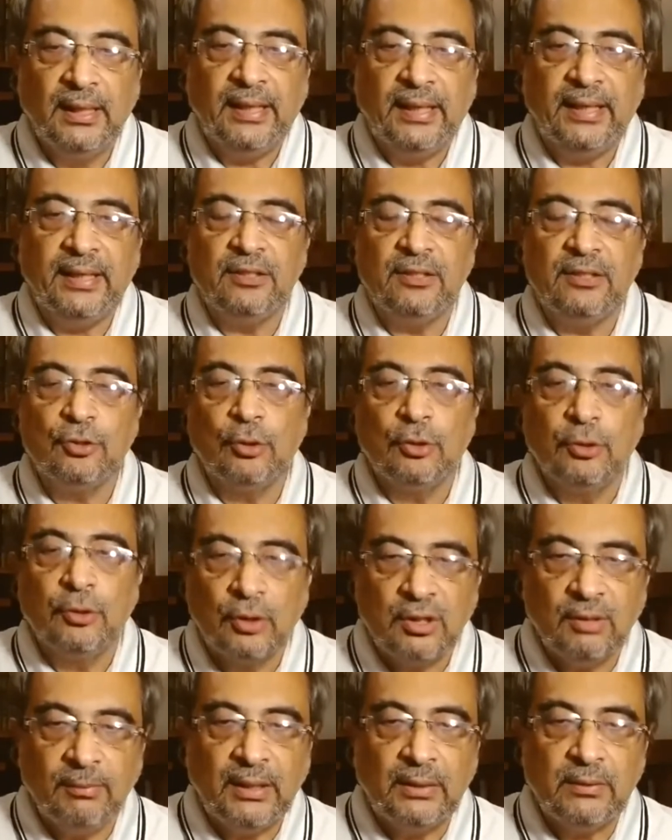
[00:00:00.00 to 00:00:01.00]
And to
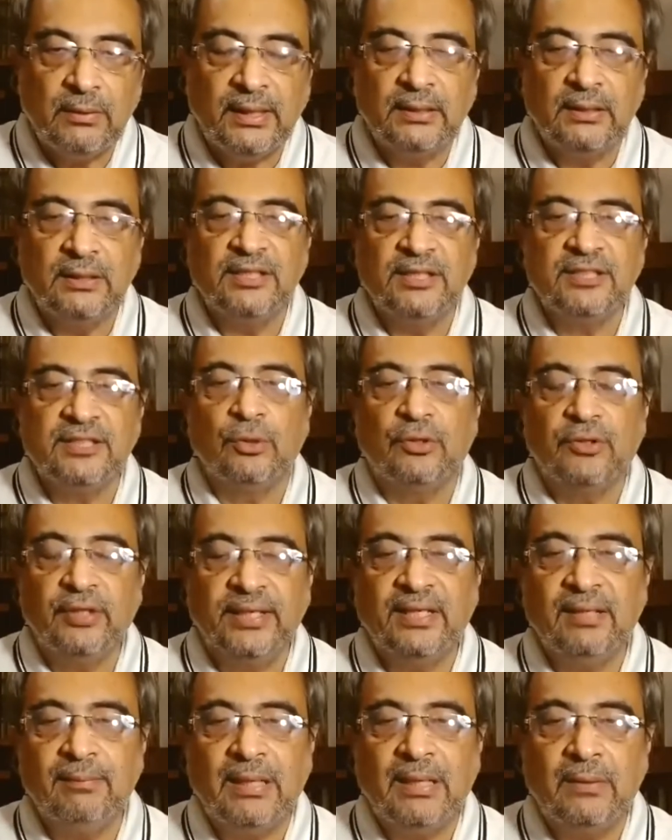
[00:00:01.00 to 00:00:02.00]
look about others, to
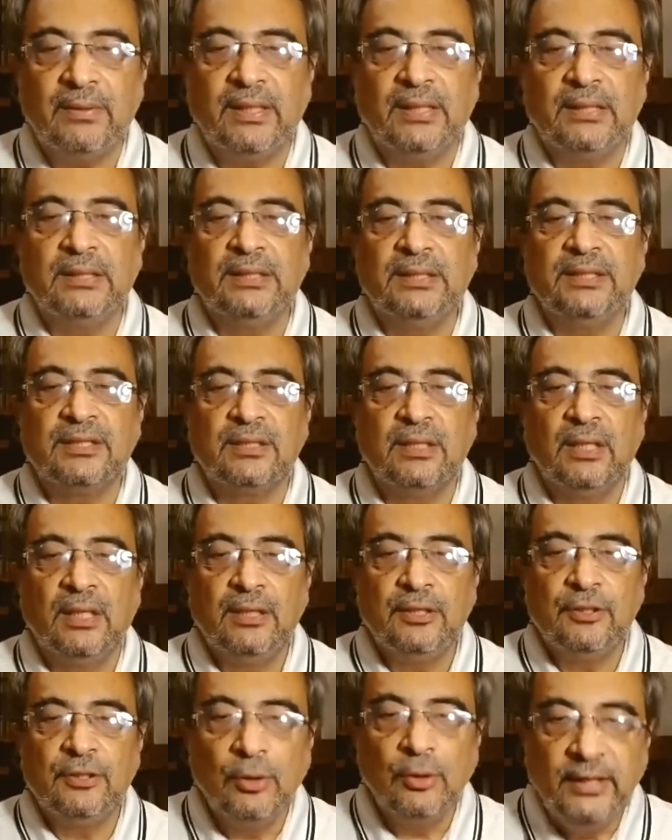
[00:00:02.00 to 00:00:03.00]
think about others,
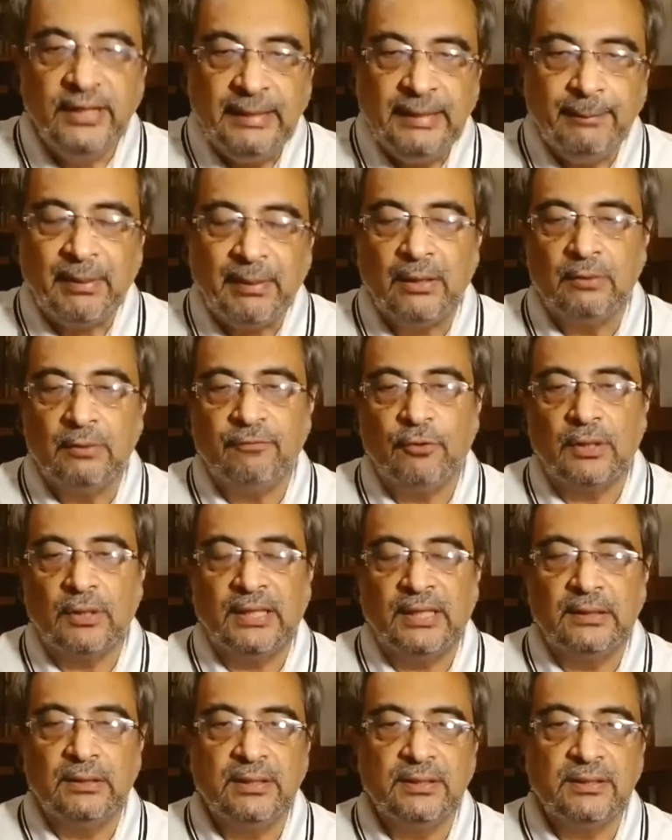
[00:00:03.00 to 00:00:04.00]
to leap out for
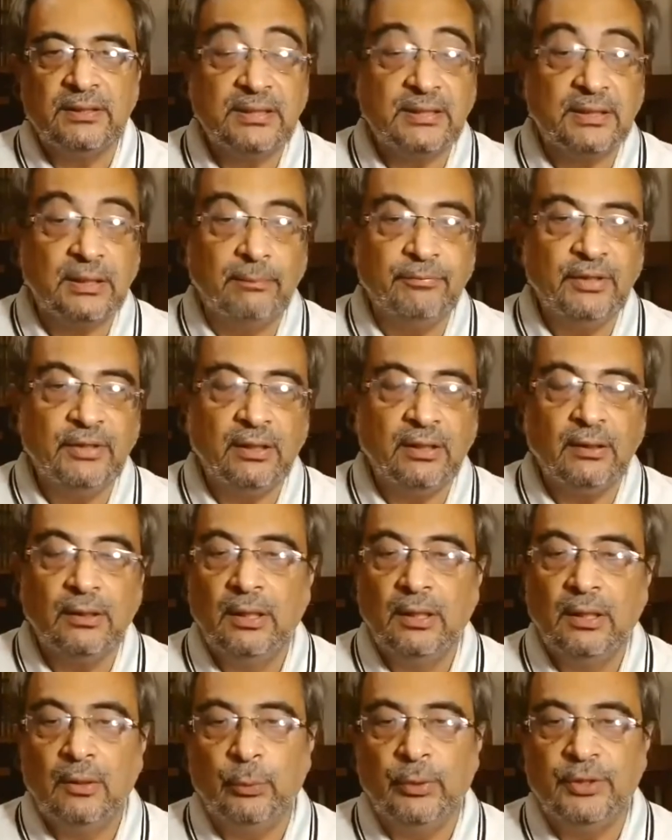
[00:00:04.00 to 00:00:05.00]
others is something
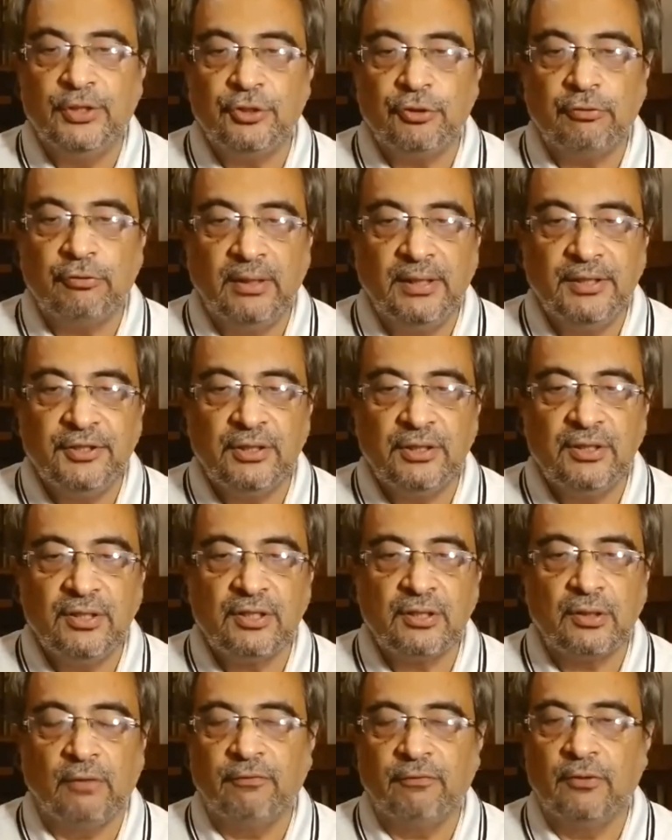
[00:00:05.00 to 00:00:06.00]
which
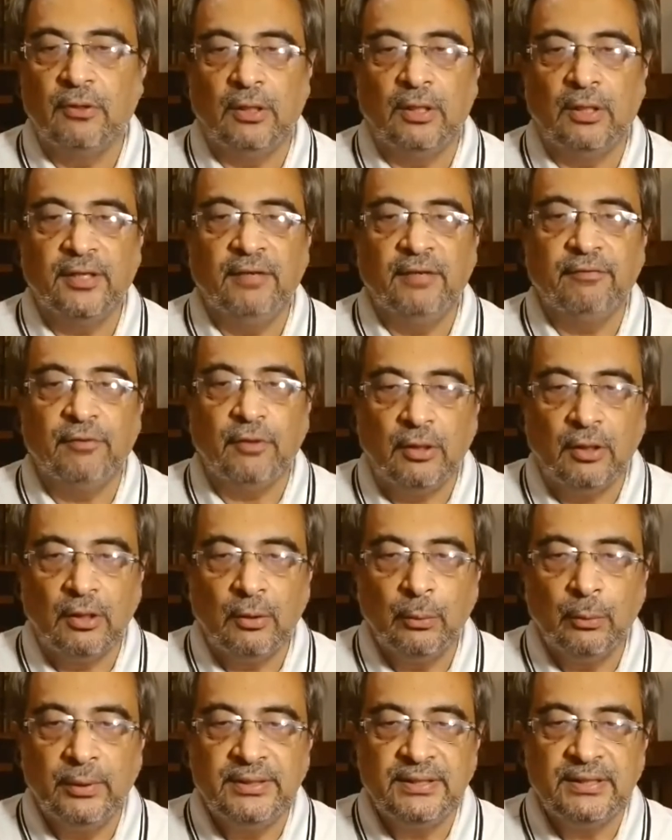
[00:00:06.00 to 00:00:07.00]
religions of God have
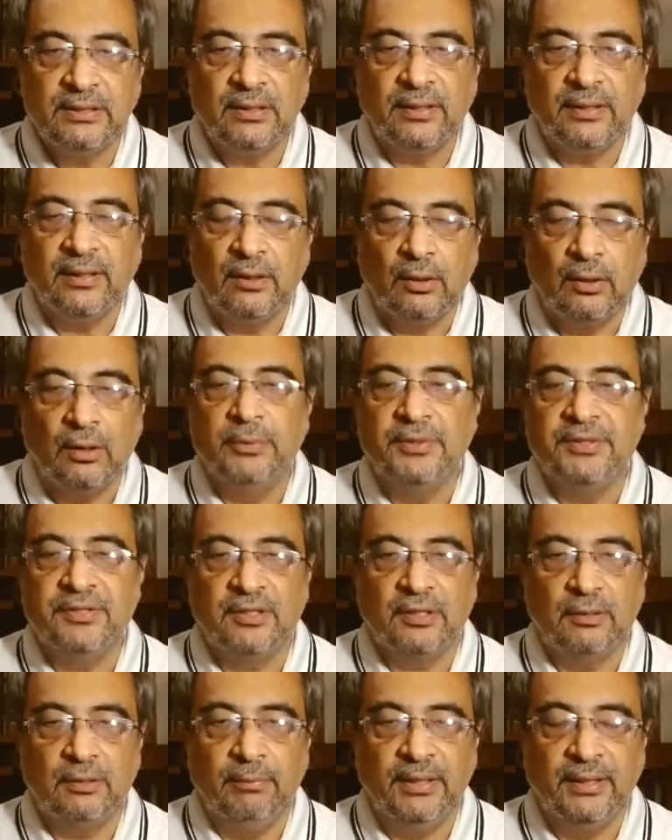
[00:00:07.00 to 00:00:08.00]
always and always
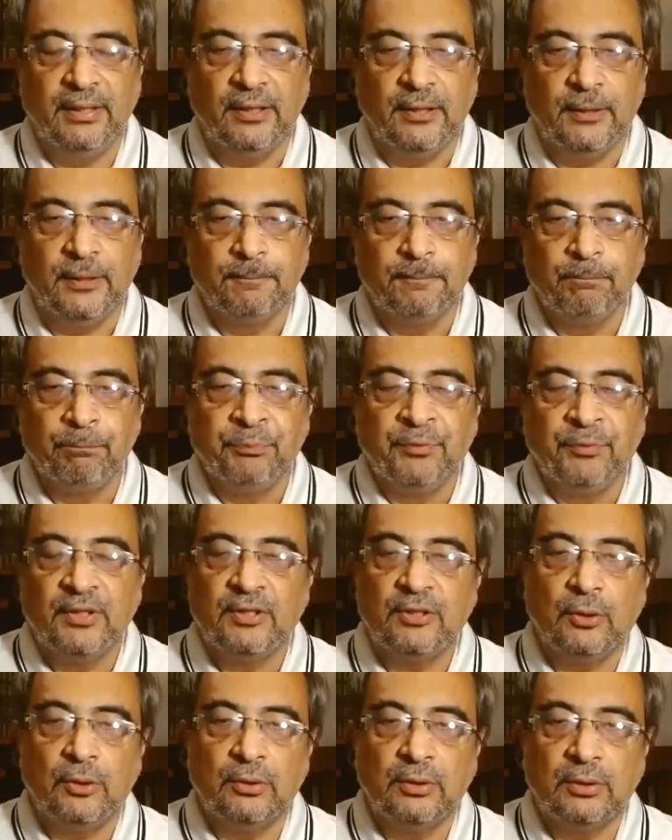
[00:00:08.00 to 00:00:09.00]
recommended.
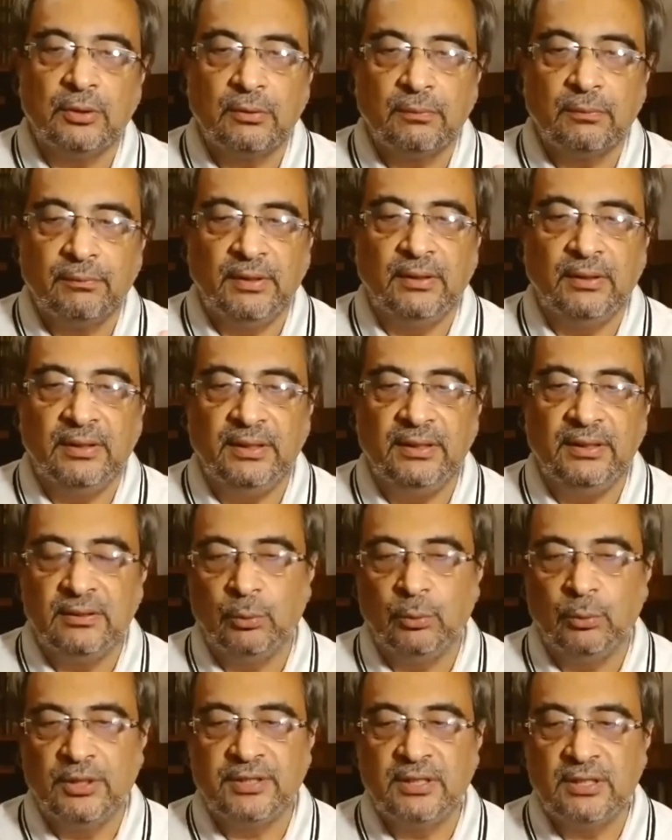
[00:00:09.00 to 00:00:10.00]
So the, these
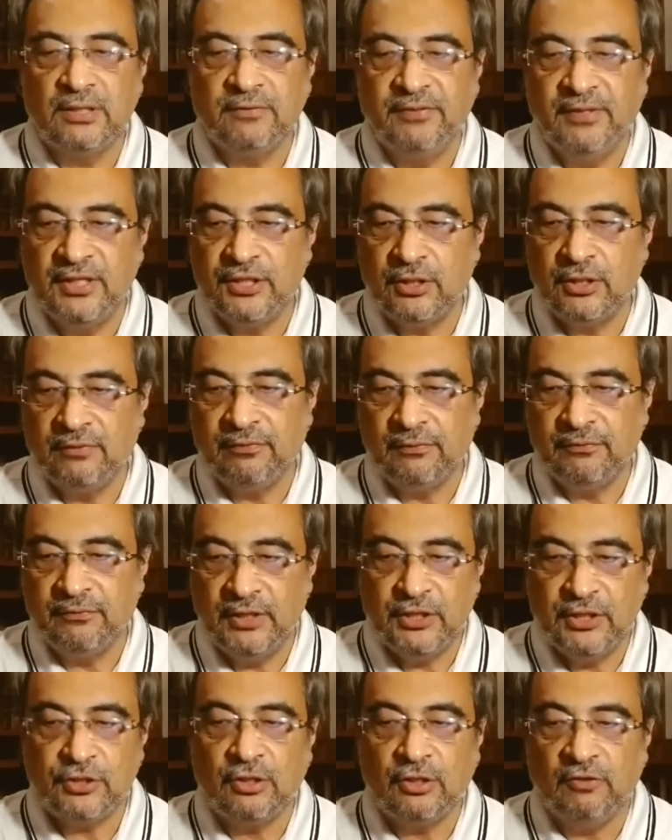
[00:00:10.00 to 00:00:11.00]
verses finish
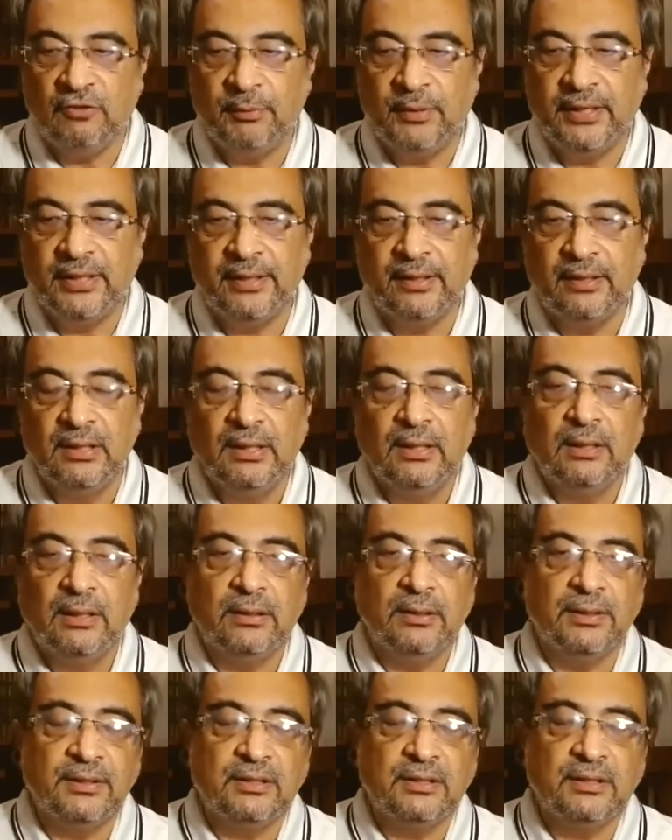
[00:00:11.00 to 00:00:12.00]
finish off by
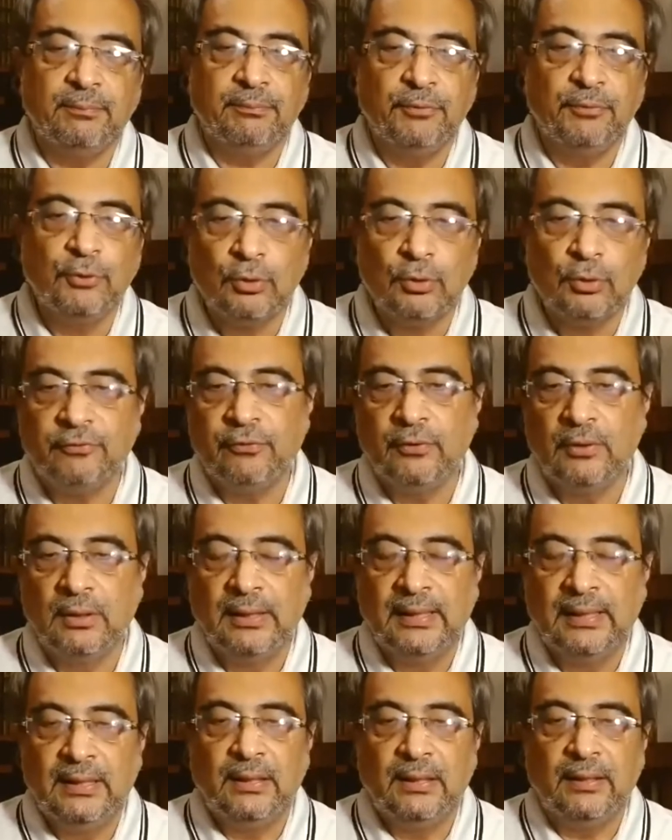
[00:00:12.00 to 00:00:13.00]
this
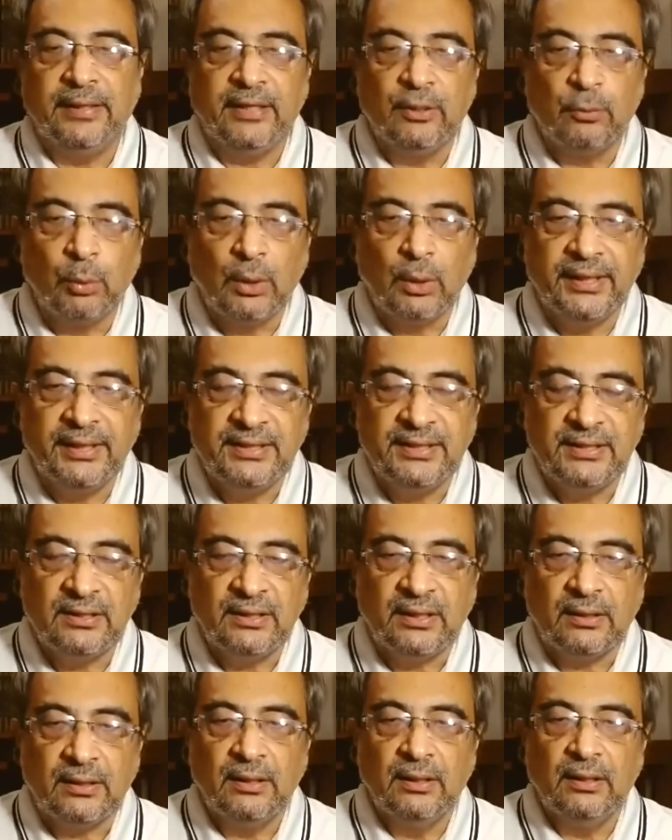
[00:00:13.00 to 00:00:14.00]
beautiful advice
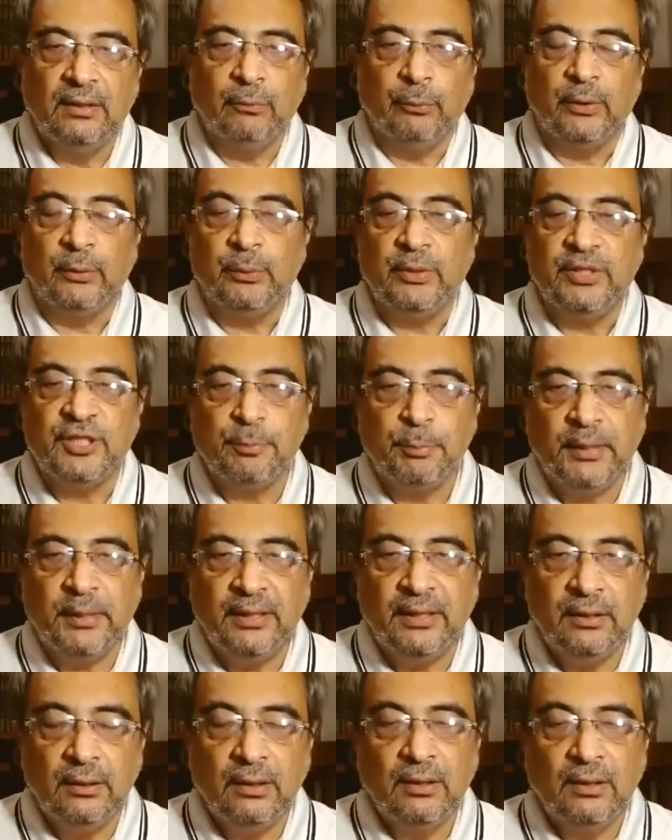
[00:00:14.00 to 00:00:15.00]
that when we
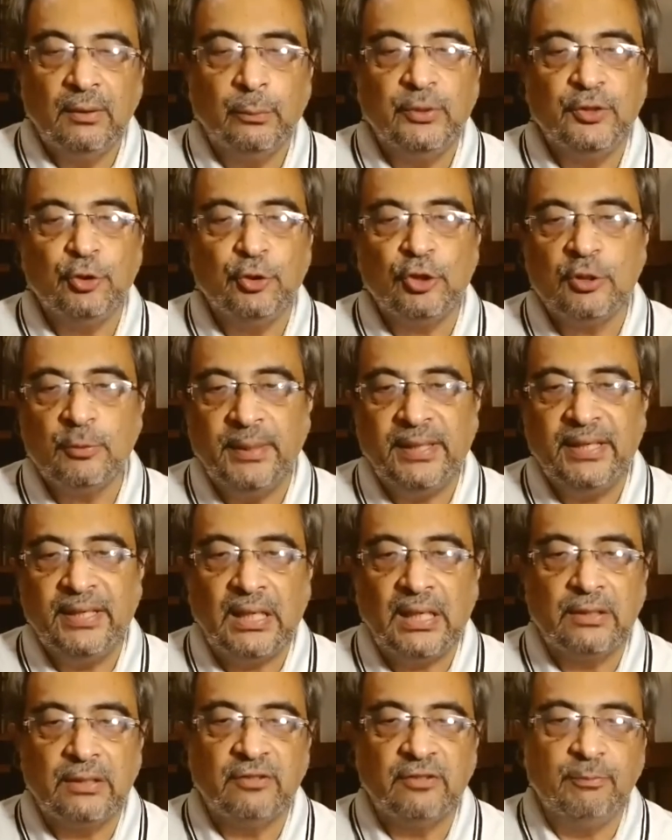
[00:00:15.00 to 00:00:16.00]
spend, we should spend
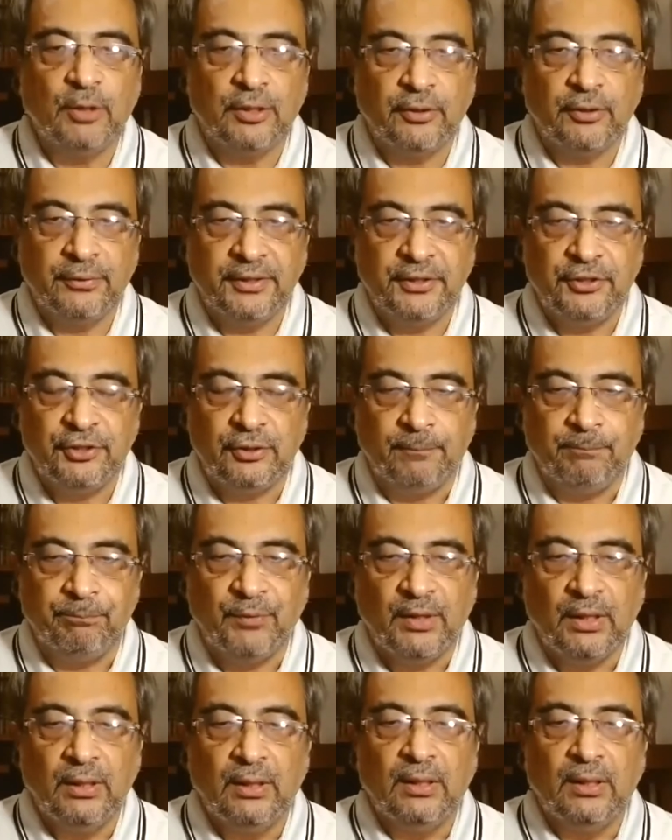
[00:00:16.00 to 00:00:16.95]
out of moderation.